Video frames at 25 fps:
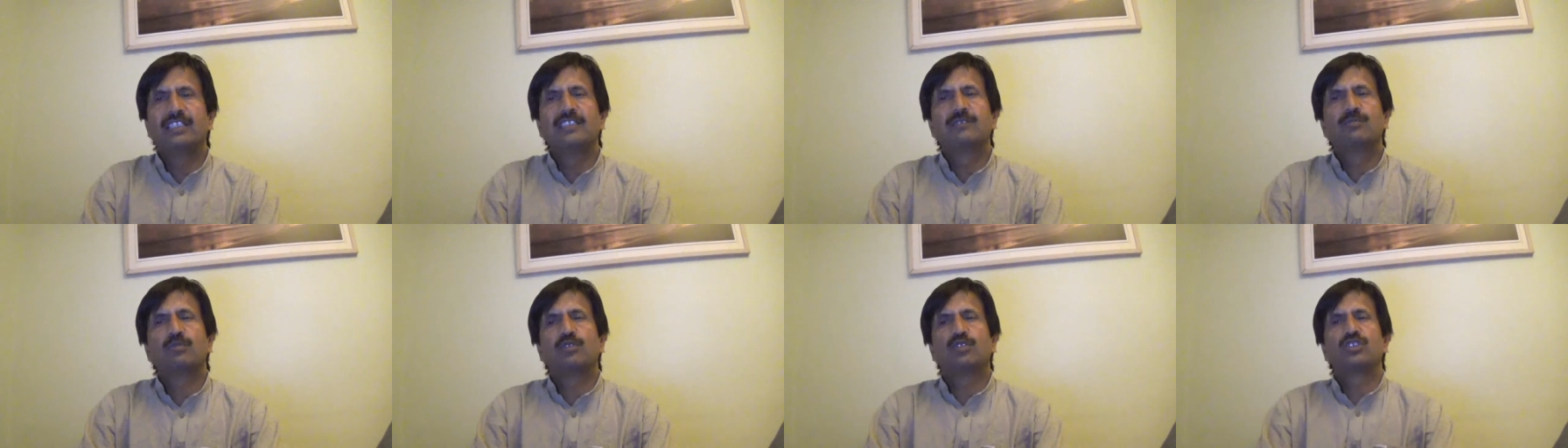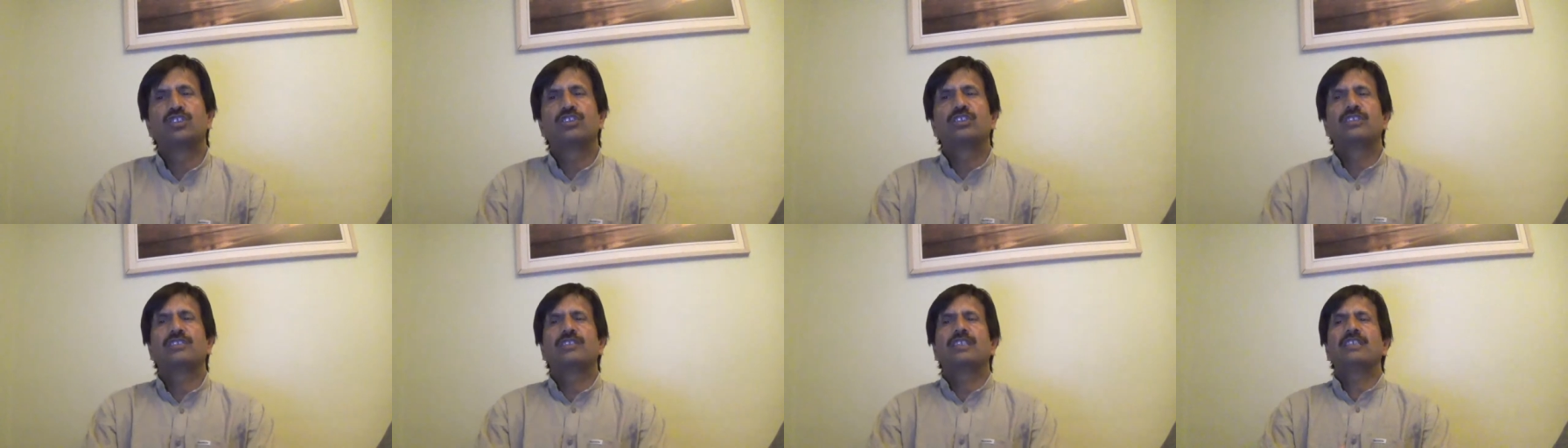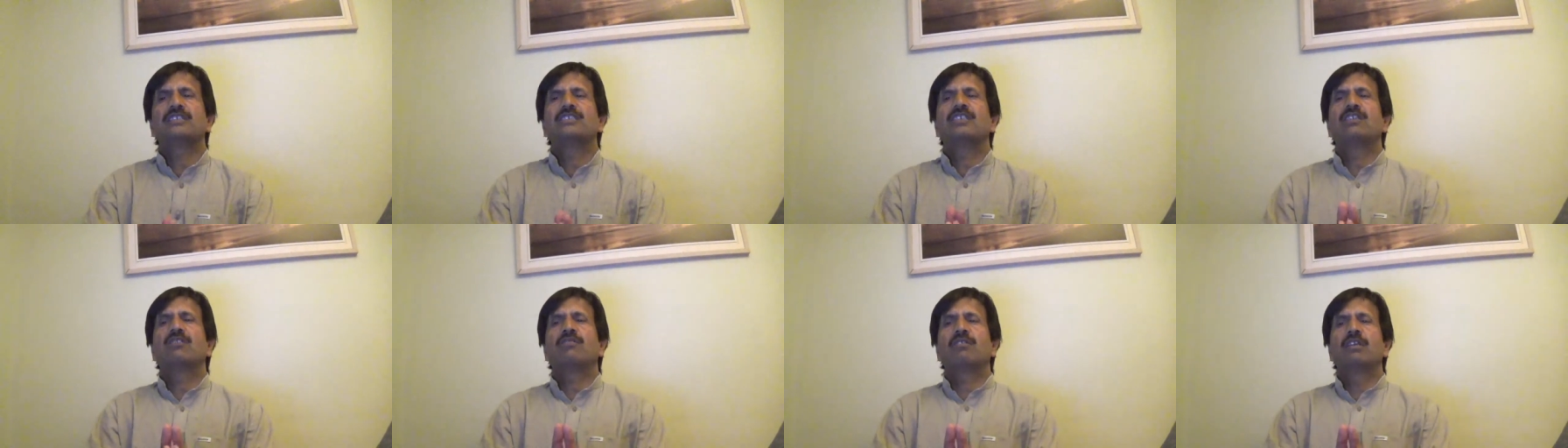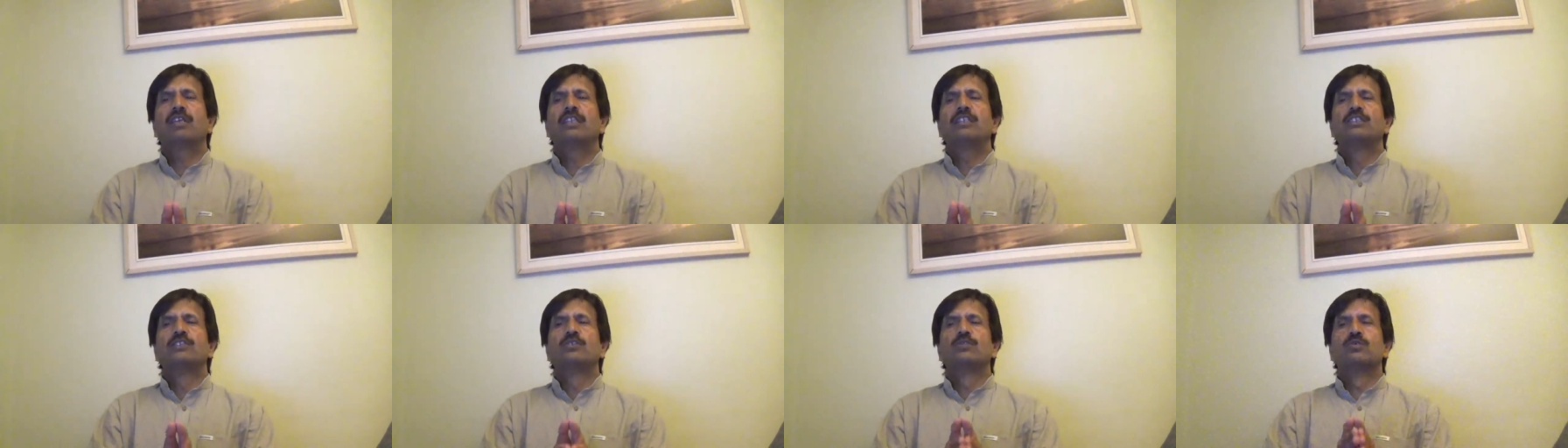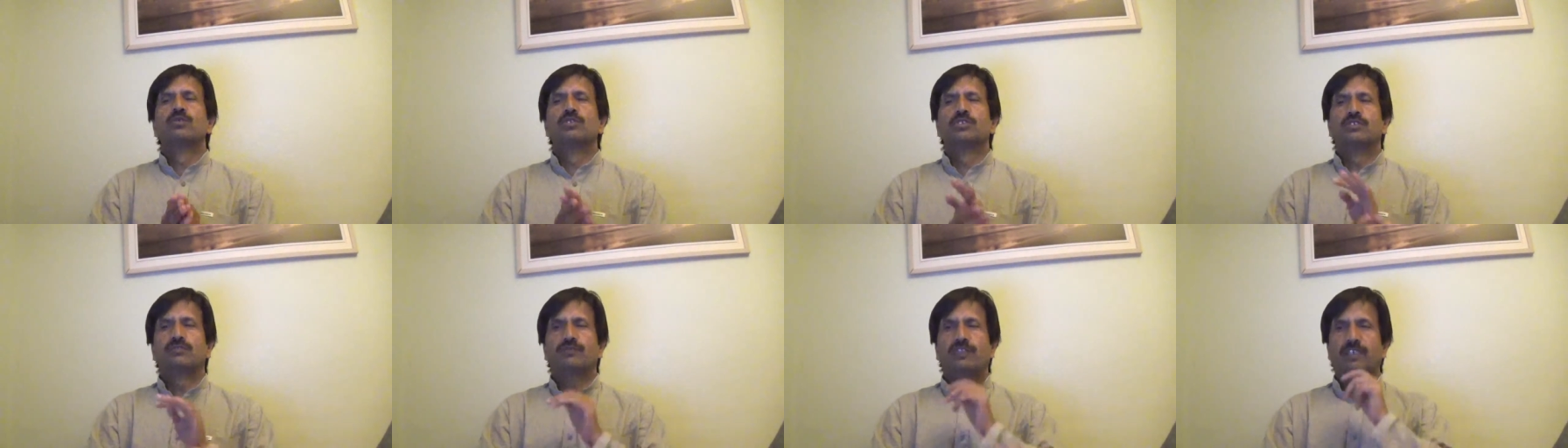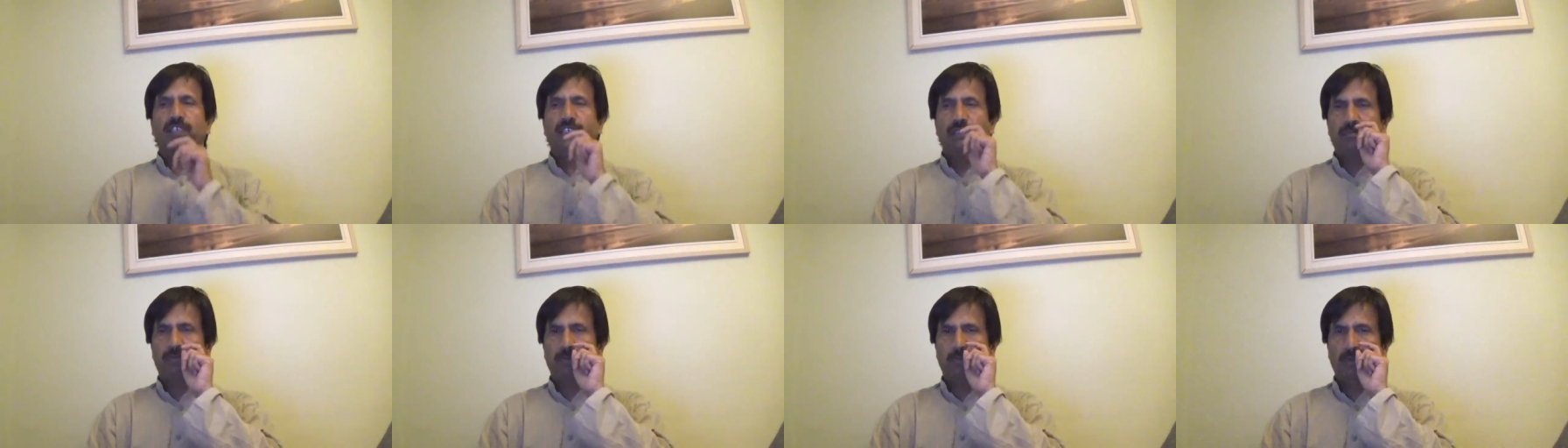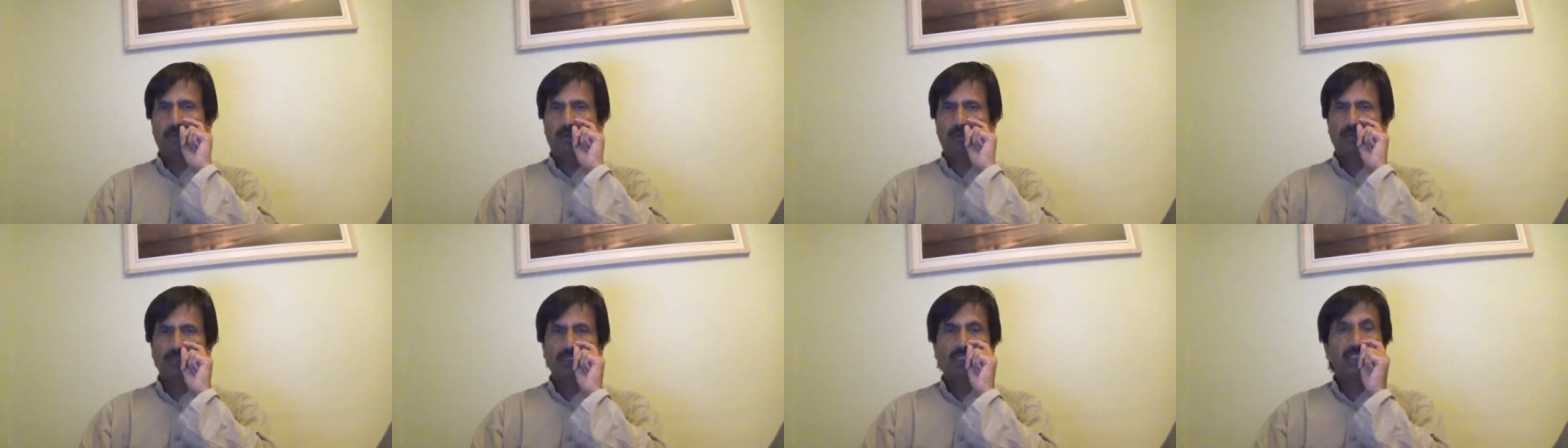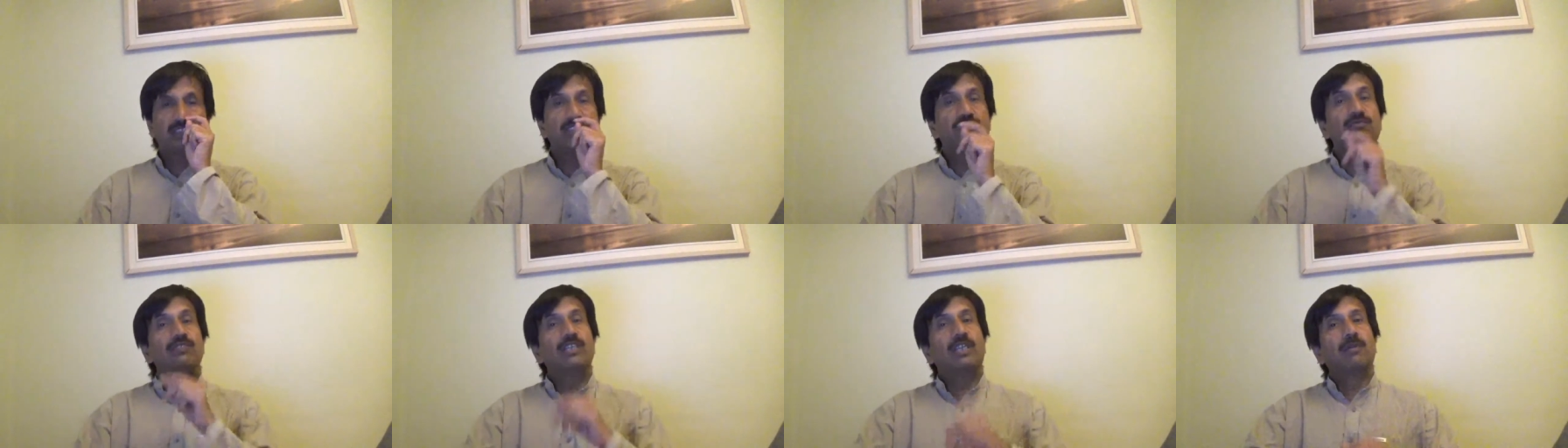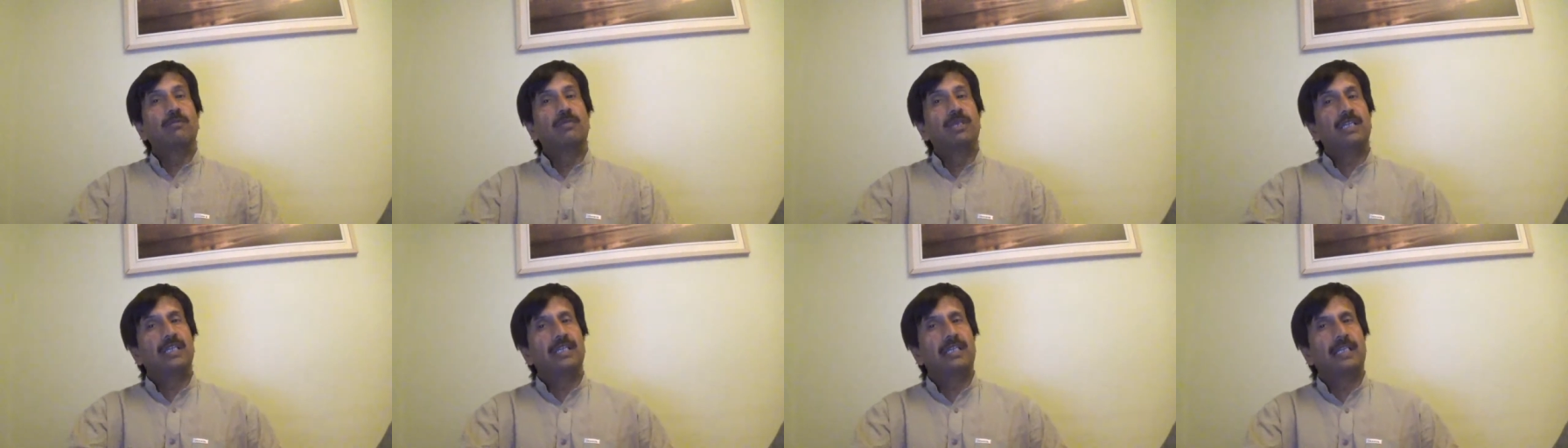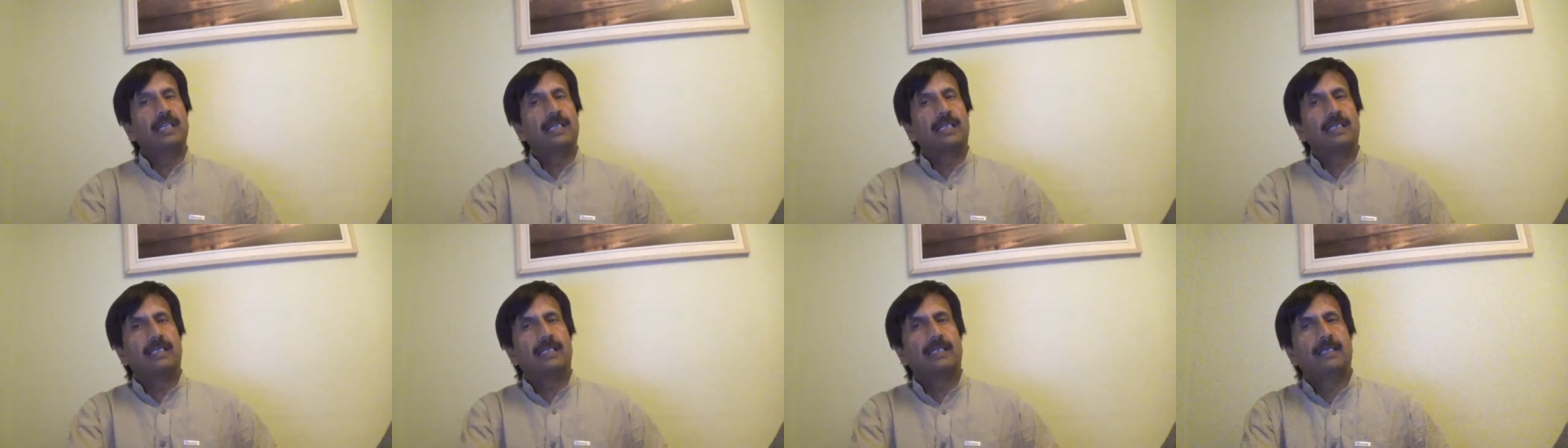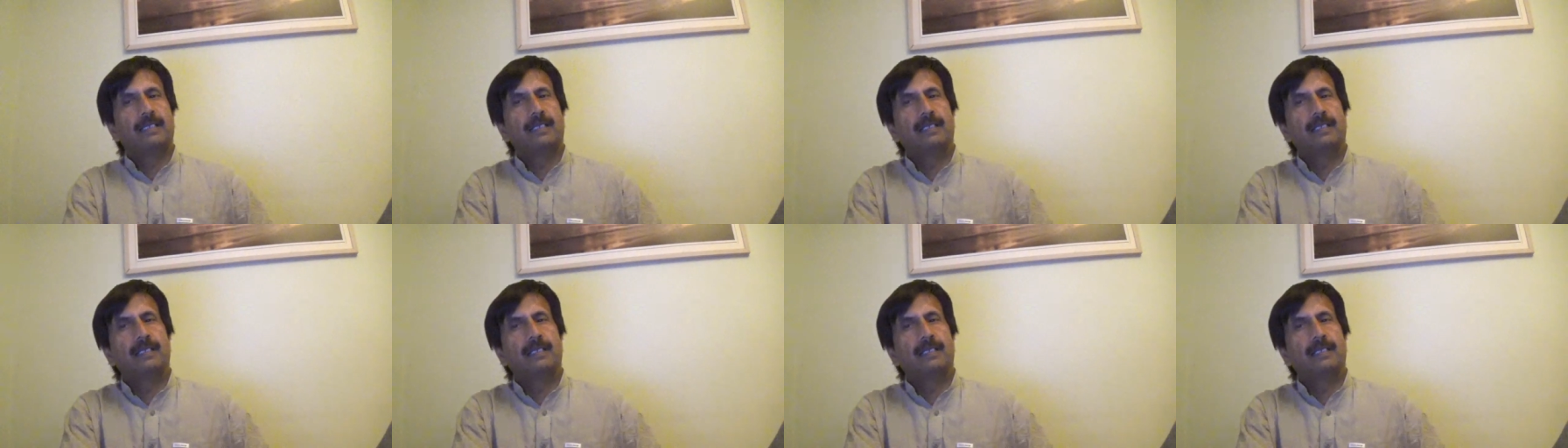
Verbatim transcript: these procedures are generally used for the people with the severe bleeding